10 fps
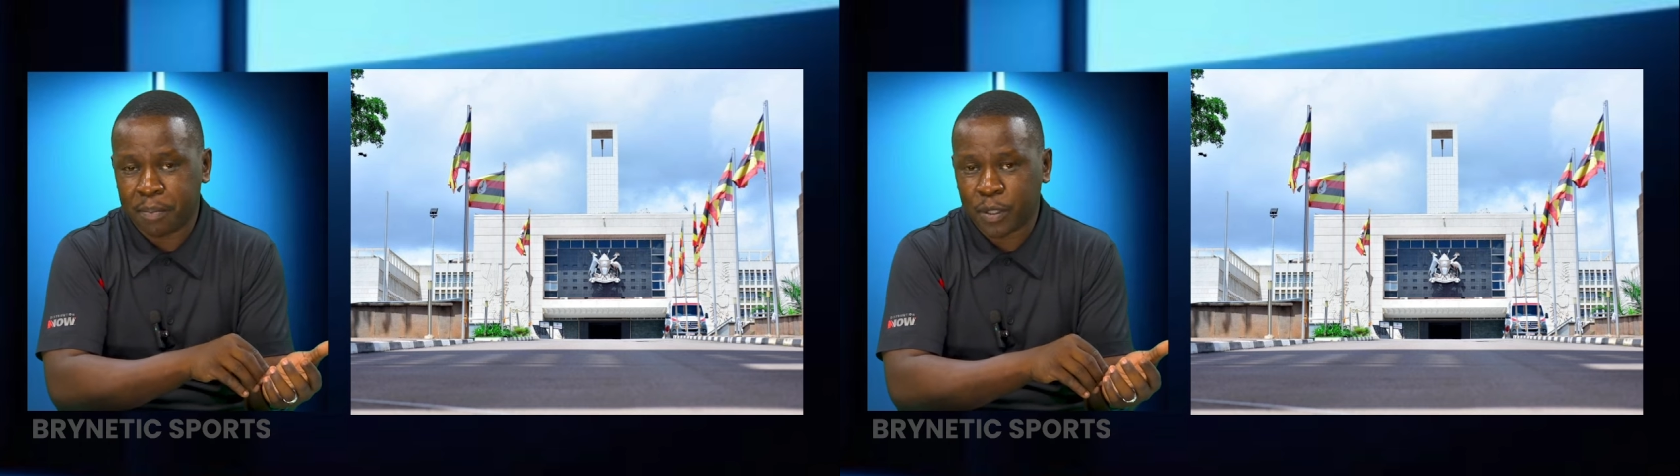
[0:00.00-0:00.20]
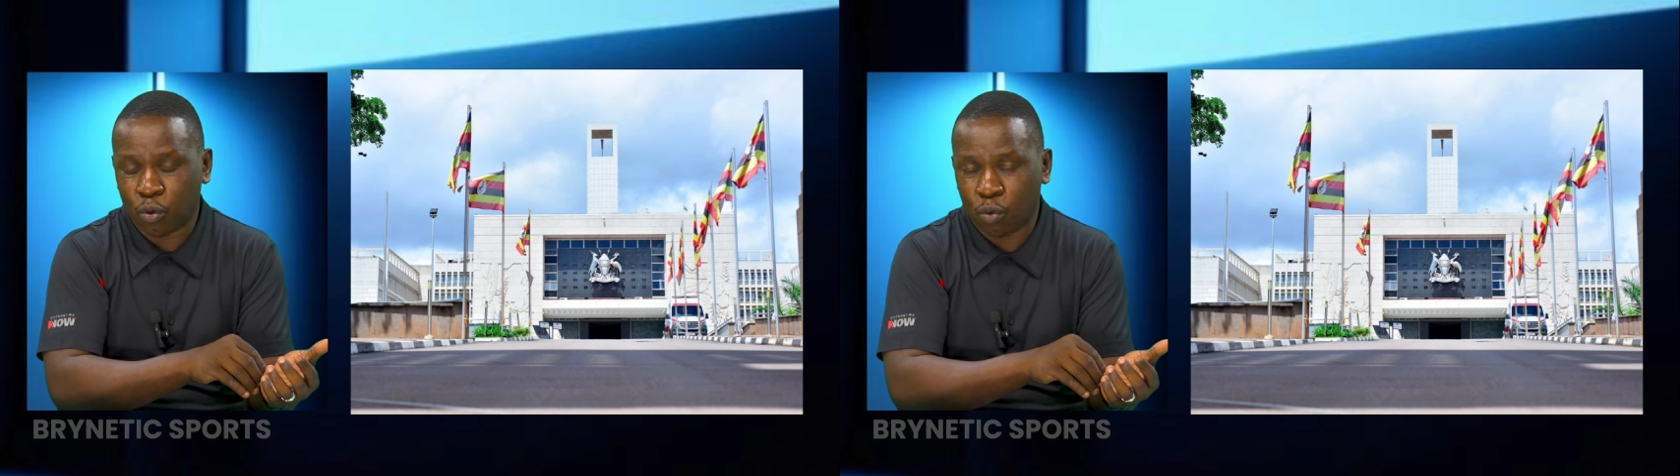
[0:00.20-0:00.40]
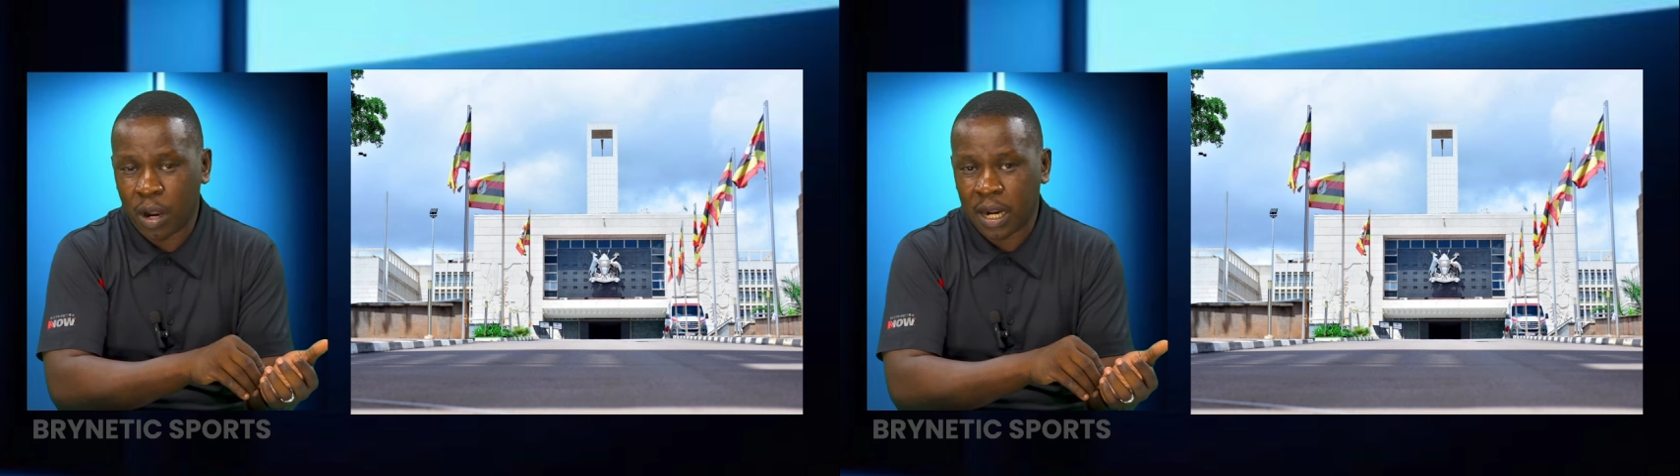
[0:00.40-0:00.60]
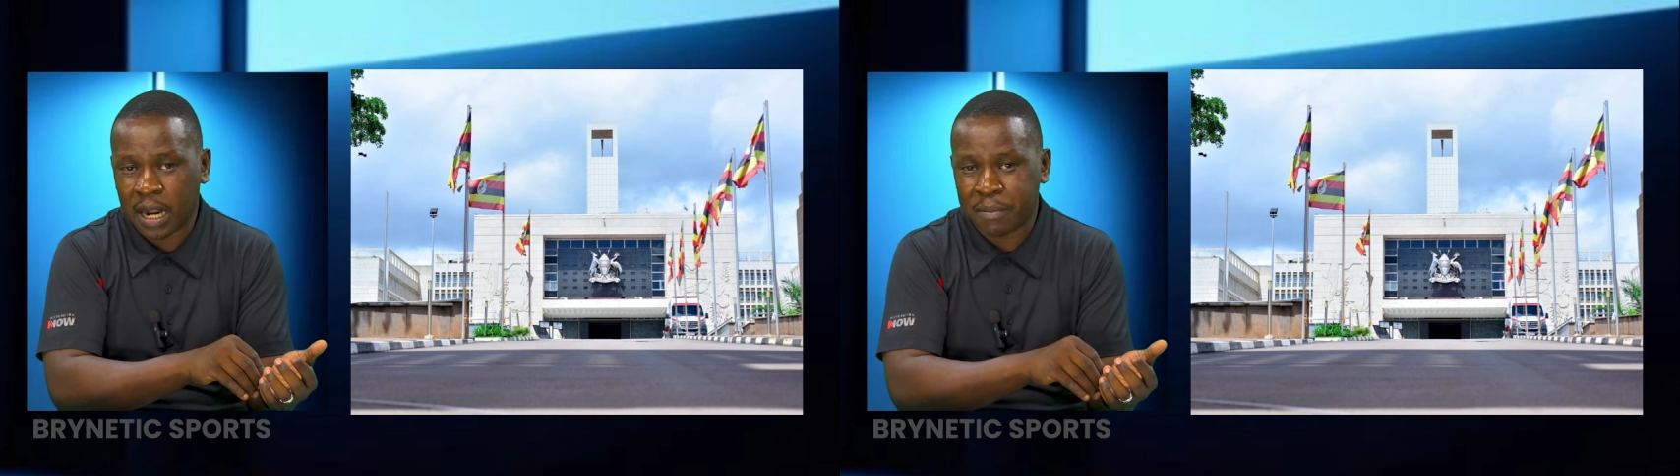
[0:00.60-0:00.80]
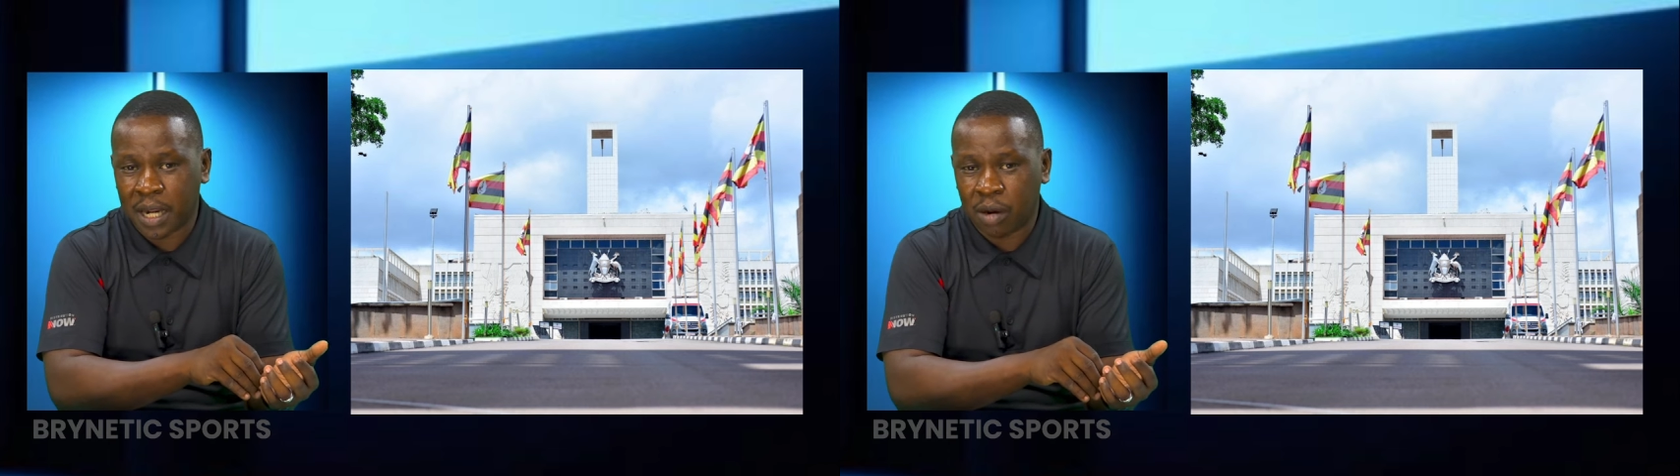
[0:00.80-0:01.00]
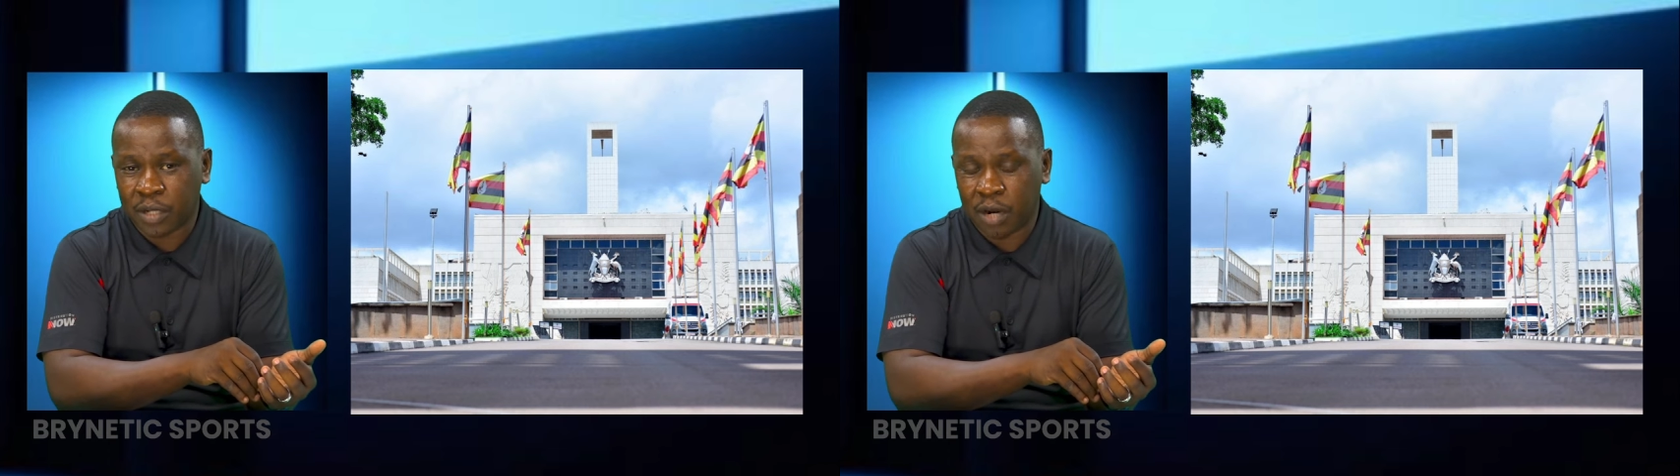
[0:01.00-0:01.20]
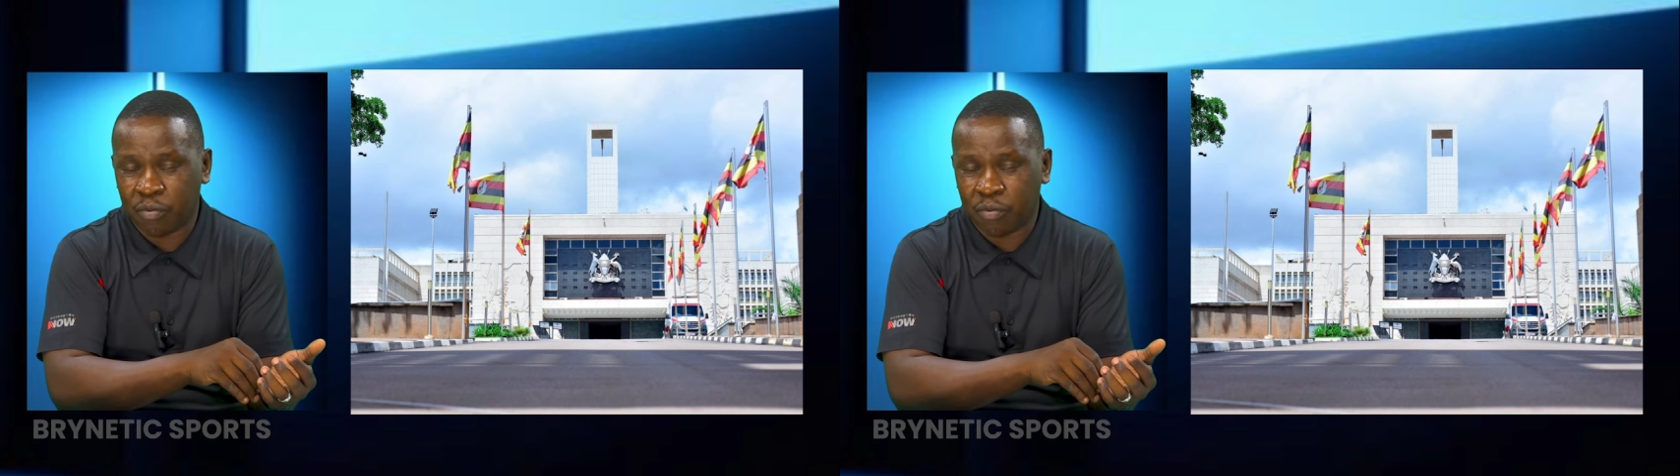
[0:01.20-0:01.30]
Peter Ogwang coming out and